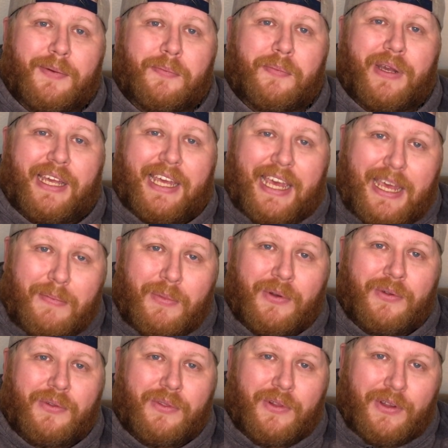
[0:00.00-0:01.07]
But keep
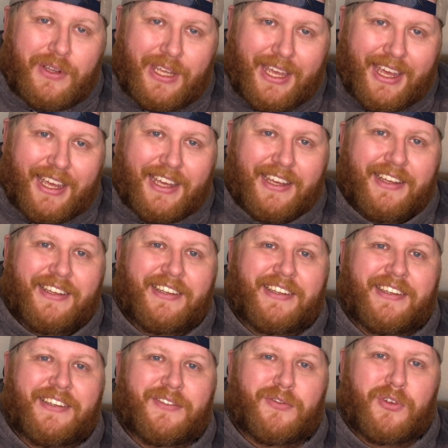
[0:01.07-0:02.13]
looking
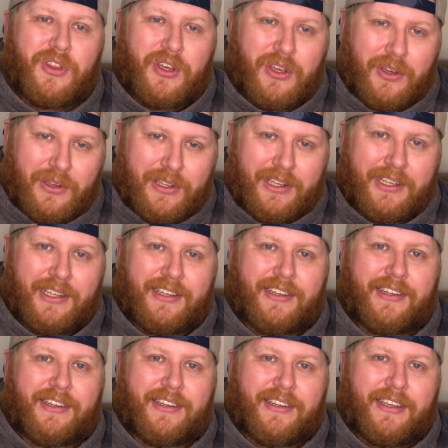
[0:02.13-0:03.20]
for the good.
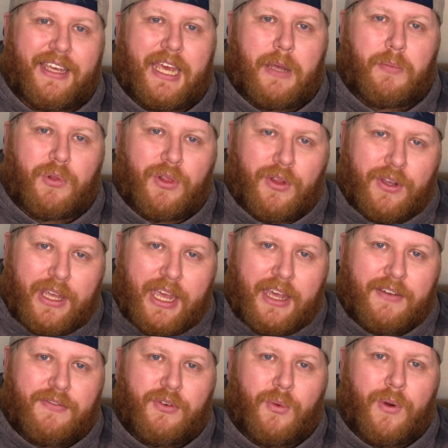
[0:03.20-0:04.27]
Keep
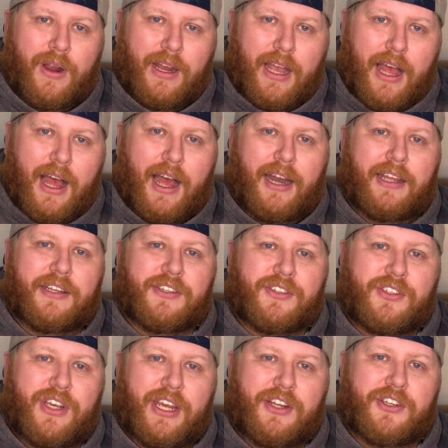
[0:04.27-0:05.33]
looking for where God is
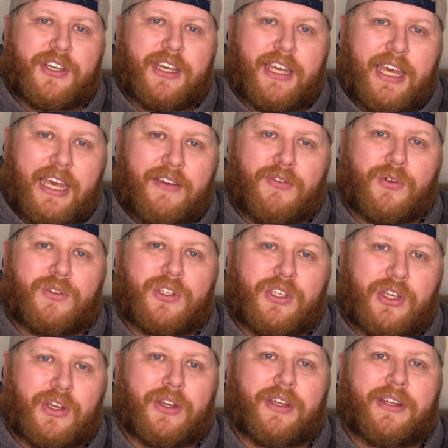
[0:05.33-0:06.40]
changing evil to
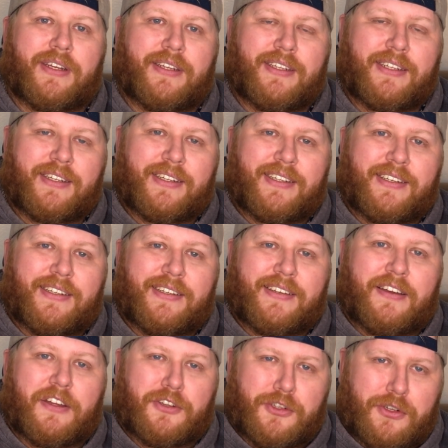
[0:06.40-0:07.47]
good,
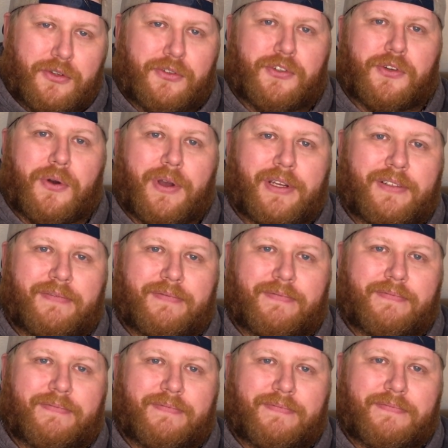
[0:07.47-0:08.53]
and choose joy.
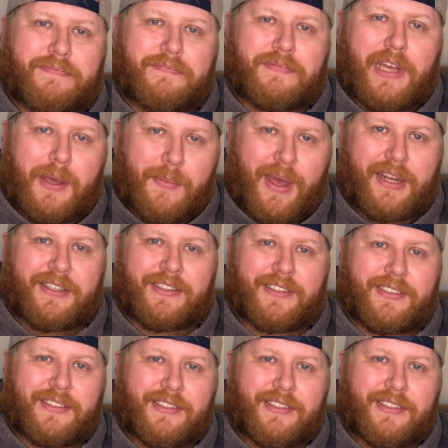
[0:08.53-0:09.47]
Amen.